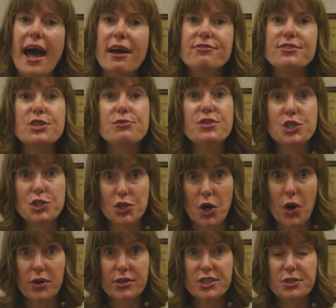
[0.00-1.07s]
Raft of
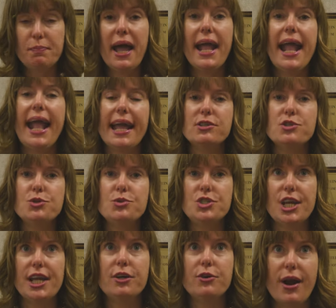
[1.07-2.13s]
Stars by Andrew
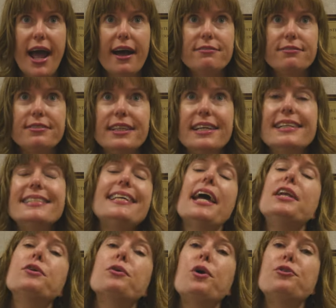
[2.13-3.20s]
J. Graff.
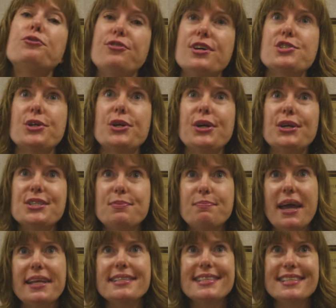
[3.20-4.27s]
10 year old Fischer
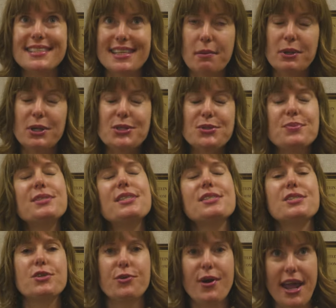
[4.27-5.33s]
spends his summers with
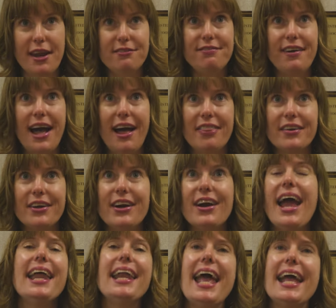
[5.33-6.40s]
his
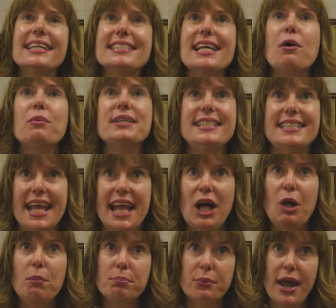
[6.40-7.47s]
grandfather and hangs out with
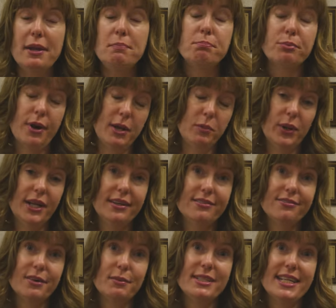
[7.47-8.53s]
Dale Bread
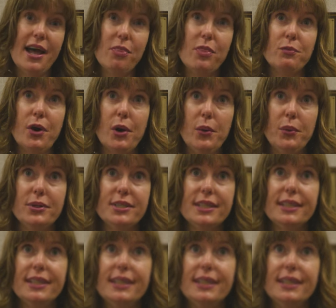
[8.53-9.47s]
Breadwin from down the road.